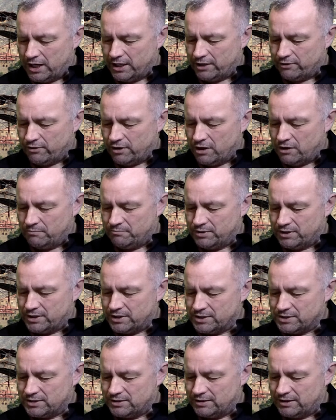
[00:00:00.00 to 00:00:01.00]
ground
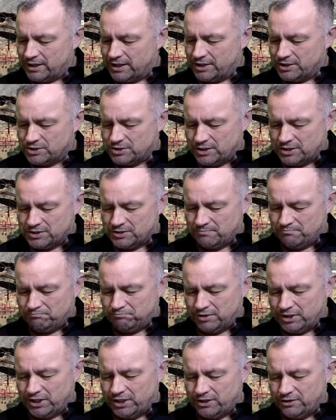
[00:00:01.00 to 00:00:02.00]
because the lettuce doesn't
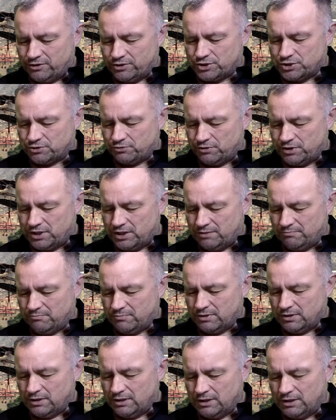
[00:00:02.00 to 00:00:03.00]
bleed or scream.
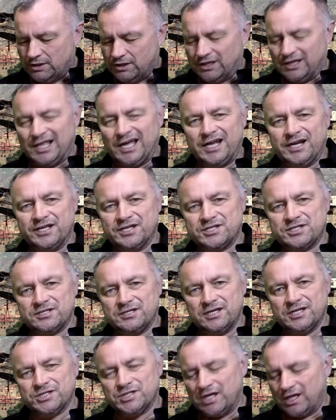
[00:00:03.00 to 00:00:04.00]
Lettuce
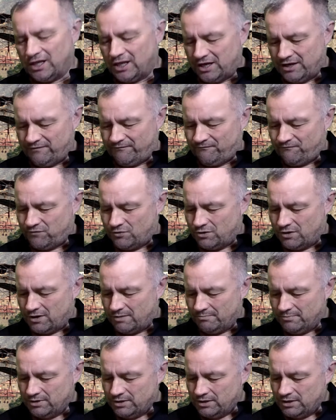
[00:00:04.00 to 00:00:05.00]
is a life form.
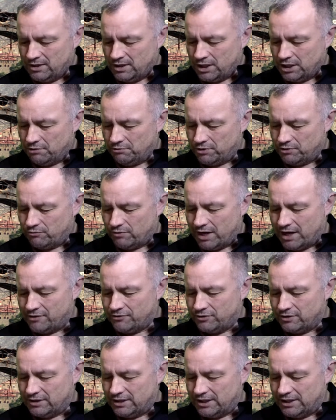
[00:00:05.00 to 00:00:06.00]
It would
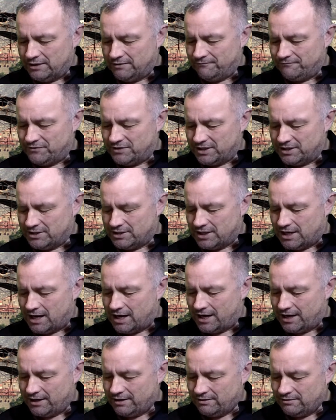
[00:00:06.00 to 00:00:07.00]
rather live than
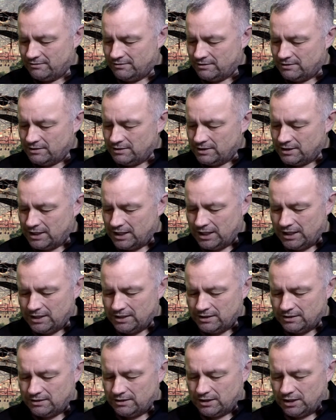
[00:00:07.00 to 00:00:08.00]
die. Eat
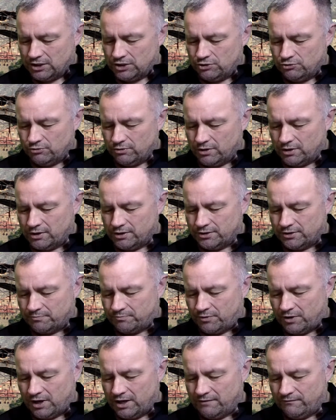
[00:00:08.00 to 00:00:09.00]
it and you are a
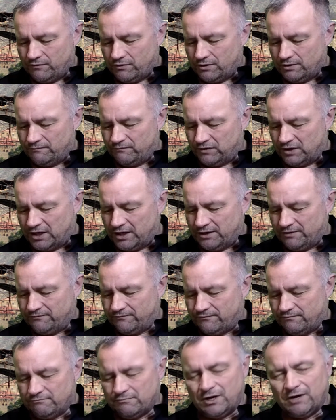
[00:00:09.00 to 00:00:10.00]
depriver of
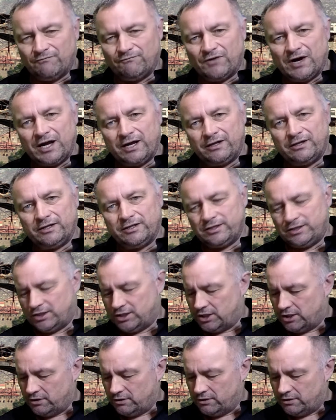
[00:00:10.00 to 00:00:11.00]
life, a violent
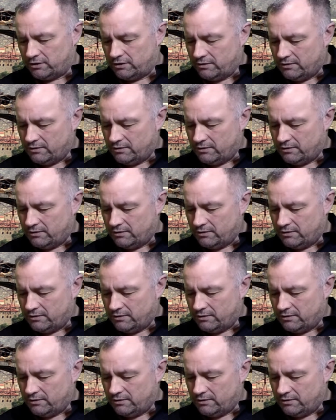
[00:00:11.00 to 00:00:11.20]
killer.